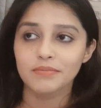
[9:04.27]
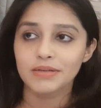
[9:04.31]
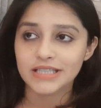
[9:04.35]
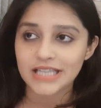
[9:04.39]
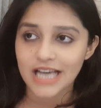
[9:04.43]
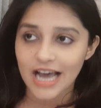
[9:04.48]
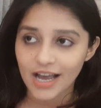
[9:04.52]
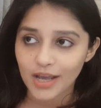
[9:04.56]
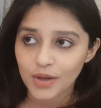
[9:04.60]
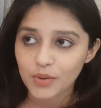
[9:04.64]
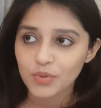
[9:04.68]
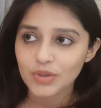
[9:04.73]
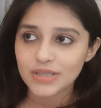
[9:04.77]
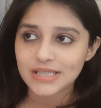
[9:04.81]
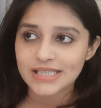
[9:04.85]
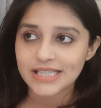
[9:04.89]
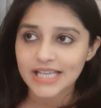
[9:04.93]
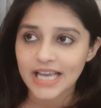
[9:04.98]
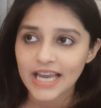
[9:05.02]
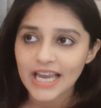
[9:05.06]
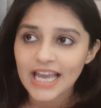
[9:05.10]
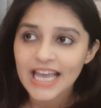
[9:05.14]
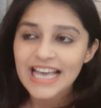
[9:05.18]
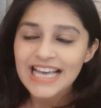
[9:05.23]
But I would
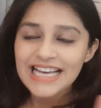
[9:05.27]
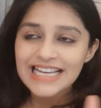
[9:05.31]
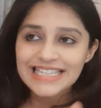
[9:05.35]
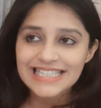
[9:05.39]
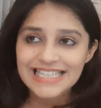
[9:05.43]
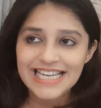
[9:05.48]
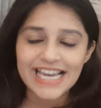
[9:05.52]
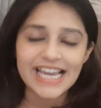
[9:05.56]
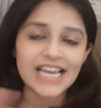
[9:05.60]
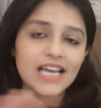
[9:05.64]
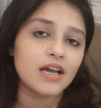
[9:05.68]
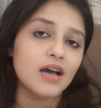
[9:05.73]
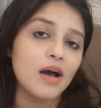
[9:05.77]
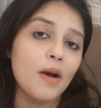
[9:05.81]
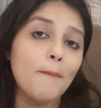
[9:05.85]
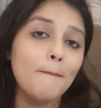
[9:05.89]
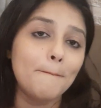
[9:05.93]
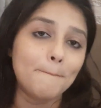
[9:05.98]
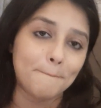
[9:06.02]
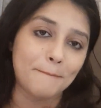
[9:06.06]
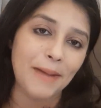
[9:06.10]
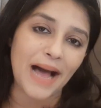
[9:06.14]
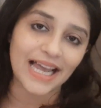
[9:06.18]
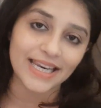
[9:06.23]
say take a
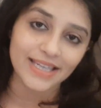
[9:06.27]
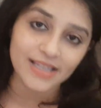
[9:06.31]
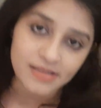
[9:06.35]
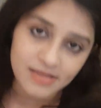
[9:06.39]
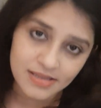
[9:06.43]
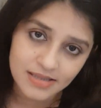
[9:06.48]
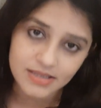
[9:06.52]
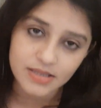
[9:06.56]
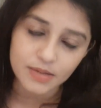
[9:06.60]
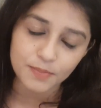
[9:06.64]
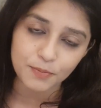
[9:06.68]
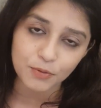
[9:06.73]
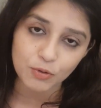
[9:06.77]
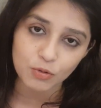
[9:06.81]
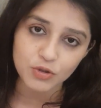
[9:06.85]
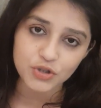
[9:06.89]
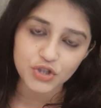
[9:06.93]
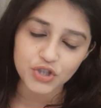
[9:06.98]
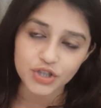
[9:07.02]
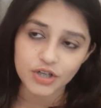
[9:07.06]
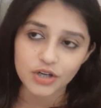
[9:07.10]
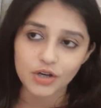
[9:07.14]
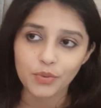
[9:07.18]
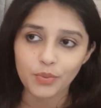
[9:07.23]
balanced
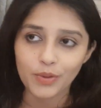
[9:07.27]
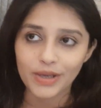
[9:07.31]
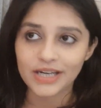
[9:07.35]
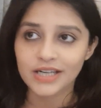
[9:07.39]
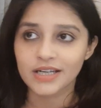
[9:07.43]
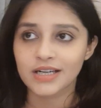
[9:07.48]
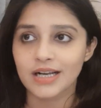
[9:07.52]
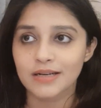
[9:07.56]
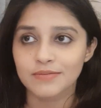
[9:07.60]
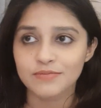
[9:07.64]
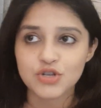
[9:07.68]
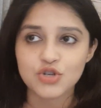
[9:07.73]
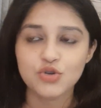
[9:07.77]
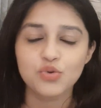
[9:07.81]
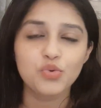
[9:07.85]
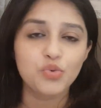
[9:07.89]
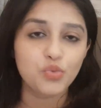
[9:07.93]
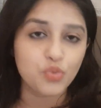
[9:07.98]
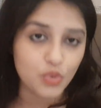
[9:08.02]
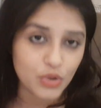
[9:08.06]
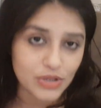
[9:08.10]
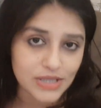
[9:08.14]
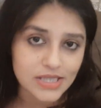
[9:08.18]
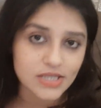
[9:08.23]
approach here when it comes to
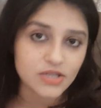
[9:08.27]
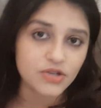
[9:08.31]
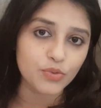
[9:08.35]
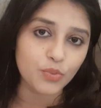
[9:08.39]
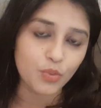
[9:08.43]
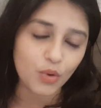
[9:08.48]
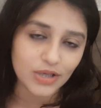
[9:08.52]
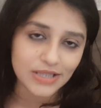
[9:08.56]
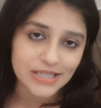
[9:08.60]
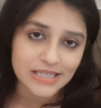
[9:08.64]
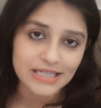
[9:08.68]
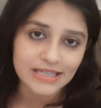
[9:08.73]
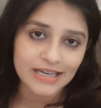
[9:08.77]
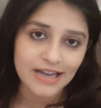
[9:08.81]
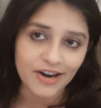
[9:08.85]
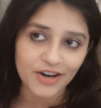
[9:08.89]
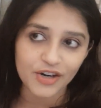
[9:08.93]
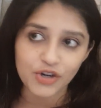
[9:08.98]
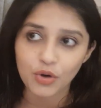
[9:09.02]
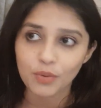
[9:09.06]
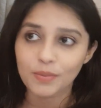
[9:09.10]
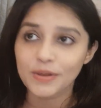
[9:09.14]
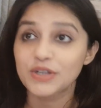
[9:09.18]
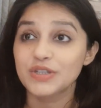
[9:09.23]
risk reward
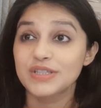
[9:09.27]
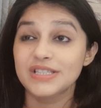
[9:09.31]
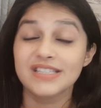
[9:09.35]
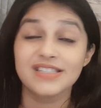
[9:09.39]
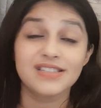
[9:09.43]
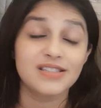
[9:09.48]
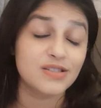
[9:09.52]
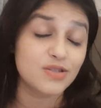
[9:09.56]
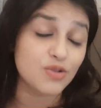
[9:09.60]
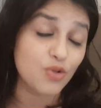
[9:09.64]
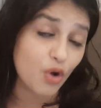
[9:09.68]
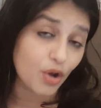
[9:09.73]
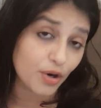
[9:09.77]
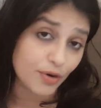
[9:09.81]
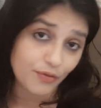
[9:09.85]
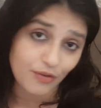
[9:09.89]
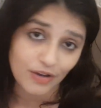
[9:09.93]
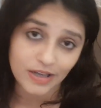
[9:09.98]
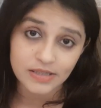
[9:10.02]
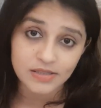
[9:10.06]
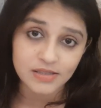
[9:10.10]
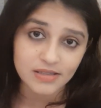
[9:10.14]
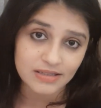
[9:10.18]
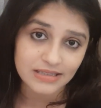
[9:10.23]
scenario, because there's a lot of
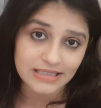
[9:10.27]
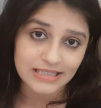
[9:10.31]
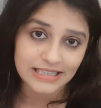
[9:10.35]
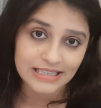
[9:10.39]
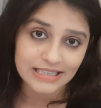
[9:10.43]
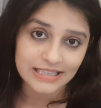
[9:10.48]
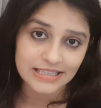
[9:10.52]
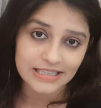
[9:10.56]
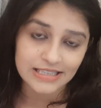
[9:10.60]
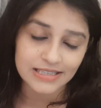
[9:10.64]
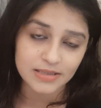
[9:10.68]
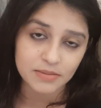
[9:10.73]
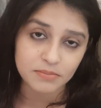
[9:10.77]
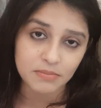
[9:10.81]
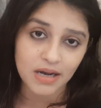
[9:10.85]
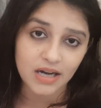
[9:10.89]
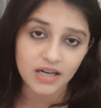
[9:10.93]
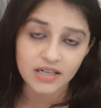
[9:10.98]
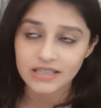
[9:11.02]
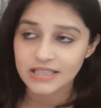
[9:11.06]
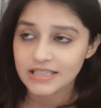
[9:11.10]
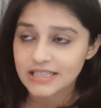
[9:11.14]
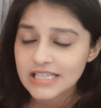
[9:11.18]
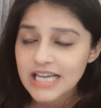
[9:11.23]
uncertainty in the
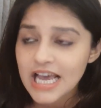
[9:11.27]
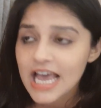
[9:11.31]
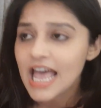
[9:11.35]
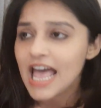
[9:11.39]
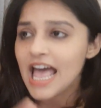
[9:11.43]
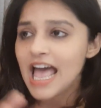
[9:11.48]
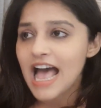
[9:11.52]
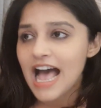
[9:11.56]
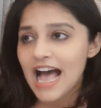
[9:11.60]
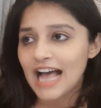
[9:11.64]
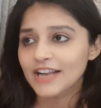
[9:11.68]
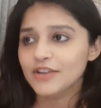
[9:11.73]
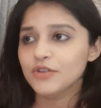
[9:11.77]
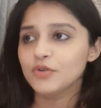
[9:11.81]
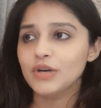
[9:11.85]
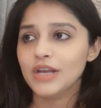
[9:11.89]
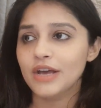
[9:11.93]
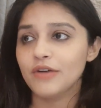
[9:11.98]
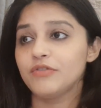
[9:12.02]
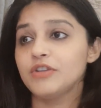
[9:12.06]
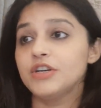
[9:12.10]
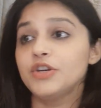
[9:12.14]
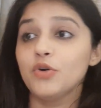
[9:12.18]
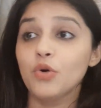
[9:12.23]
market and you
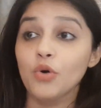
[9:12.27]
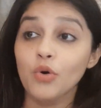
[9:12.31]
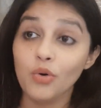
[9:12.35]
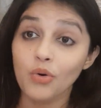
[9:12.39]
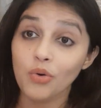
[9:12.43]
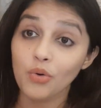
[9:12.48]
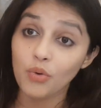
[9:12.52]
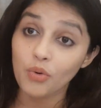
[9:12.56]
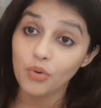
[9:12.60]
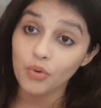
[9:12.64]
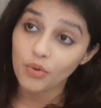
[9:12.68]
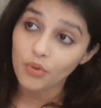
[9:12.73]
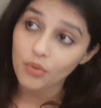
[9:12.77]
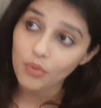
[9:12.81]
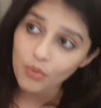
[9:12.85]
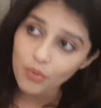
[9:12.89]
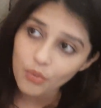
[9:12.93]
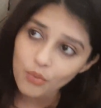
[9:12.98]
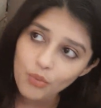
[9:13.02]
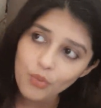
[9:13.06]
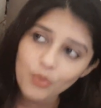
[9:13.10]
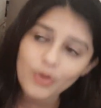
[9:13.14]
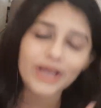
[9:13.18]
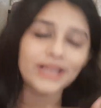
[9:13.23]
never know
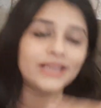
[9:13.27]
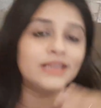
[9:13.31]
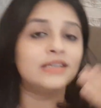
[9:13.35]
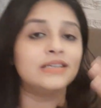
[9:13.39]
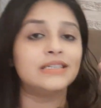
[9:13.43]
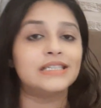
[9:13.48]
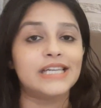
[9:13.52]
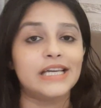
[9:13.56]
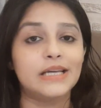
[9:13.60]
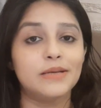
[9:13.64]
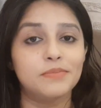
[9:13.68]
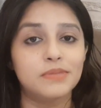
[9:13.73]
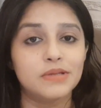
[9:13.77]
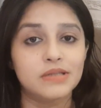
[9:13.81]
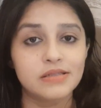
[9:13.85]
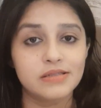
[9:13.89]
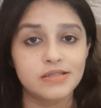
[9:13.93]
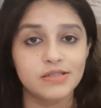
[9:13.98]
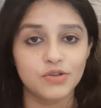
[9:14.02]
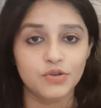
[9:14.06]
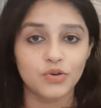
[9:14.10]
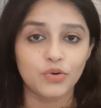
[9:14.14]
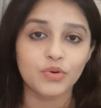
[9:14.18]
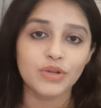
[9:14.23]
when the
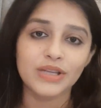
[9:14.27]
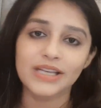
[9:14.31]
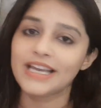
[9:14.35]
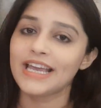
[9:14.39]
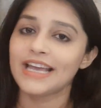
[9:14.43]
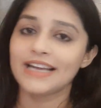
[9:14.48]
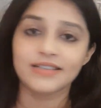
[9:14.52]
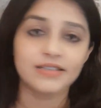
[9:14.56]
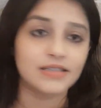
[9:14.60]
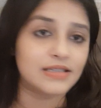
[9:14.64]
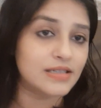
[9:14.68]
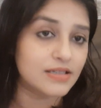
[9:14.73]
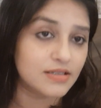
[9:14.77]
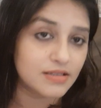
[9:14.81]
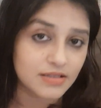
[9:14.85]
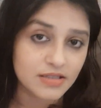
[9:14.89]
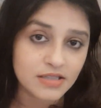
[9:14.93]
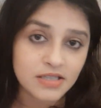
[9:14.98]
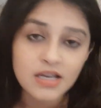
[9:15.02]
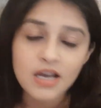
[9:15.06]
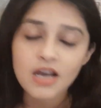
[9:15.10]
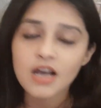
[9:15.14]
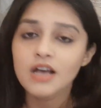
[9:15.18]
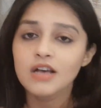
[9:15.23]
tables, they get
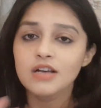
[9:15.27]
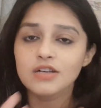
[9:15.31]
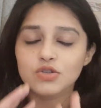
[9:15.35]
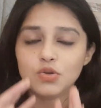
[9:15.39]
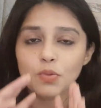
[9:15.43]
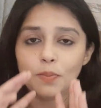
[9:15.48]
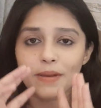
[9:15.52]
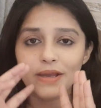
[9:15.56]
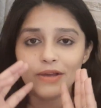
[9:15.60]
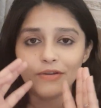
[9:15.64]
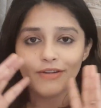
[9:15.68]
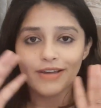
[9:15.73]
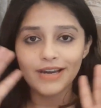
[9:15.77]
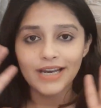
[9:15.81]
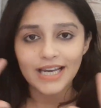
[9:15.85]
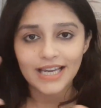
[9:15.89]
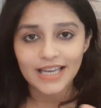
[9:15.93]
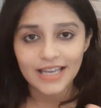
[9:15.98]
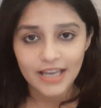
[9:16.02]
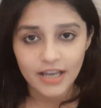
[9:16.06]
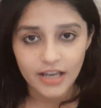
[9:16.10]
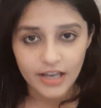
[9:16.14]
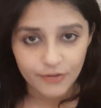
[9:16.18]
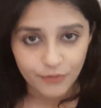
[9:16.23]
turned. So be very
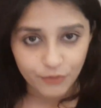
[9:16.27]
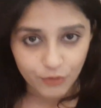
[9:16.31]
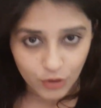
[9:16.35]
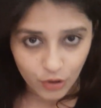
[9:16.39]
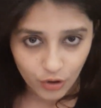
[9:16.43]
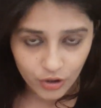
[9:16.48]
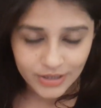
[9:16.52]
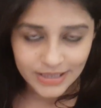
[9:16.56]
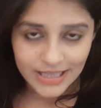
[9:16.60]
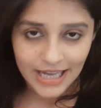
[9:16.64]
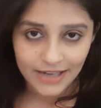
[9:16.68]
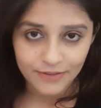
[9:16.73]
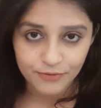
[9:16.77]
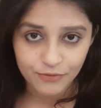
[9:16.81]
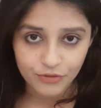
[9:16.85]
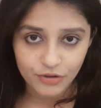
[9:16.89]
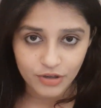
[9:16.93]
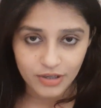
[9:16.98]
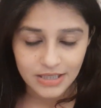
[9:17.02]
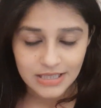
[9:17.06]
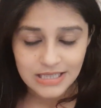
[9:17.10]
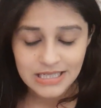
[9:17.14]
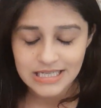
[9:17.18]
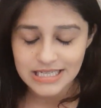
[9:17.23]
careful on that
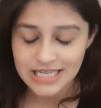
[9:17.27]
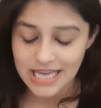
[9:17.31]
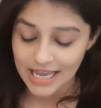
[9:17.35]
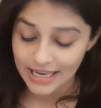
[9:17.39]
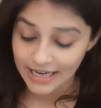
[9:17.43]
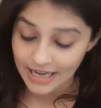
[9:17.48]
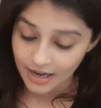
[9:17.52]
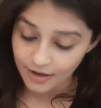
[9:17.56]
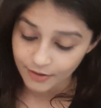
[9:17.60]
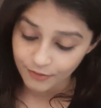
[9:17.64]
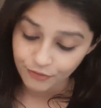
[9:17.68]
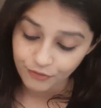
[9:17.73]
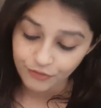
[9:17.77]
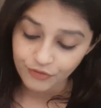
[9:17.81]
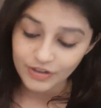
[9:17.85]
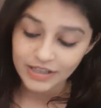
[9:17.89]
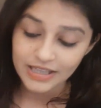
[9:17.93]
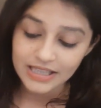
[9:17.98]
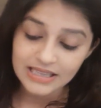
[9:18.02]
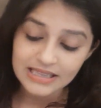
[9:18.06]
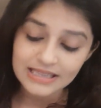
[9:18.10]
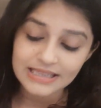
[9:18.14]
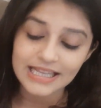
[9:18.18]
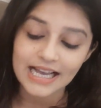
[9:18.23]
front, and I
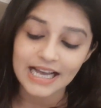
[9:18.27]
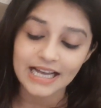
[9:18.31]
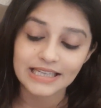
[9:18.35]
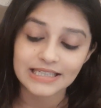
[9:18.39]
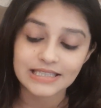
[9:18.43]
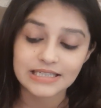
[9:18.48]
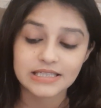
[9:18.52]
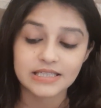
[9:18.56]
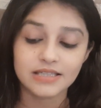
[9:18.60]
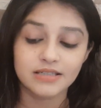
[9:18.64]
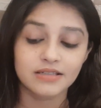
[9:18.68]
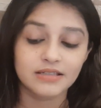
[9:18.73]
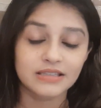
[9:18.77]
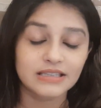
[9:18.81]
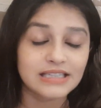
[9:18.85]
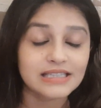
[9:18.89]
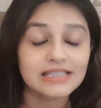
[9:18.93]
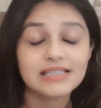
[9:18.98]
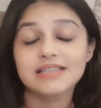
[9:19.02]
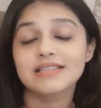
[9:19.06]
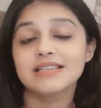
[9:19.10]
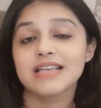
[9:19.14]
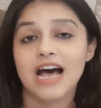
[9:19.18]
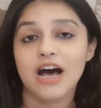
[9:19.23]
feel that
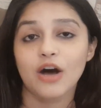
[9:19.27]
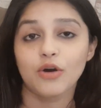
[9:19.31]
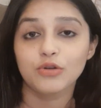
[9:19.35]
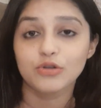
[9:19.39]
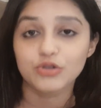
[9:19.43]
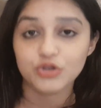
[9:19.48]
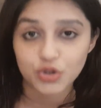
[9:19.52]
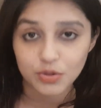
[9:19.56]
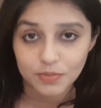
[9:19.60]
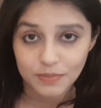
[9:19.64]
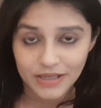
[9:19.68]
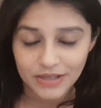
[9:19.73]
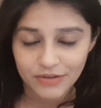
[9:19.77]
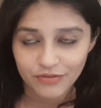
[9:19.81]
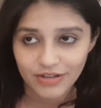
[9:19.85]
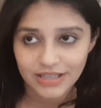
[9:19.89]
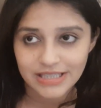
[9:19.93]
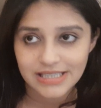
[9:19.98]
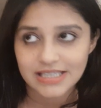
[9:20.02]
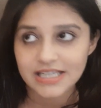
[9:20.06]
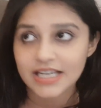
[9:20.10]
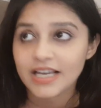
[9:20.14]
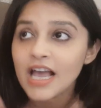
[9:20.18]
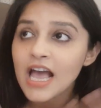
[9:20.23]
this is how you should be
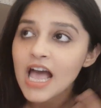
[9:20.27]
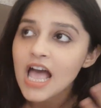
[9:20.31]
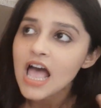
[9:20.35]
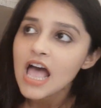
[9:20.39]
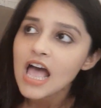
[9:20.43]
investing.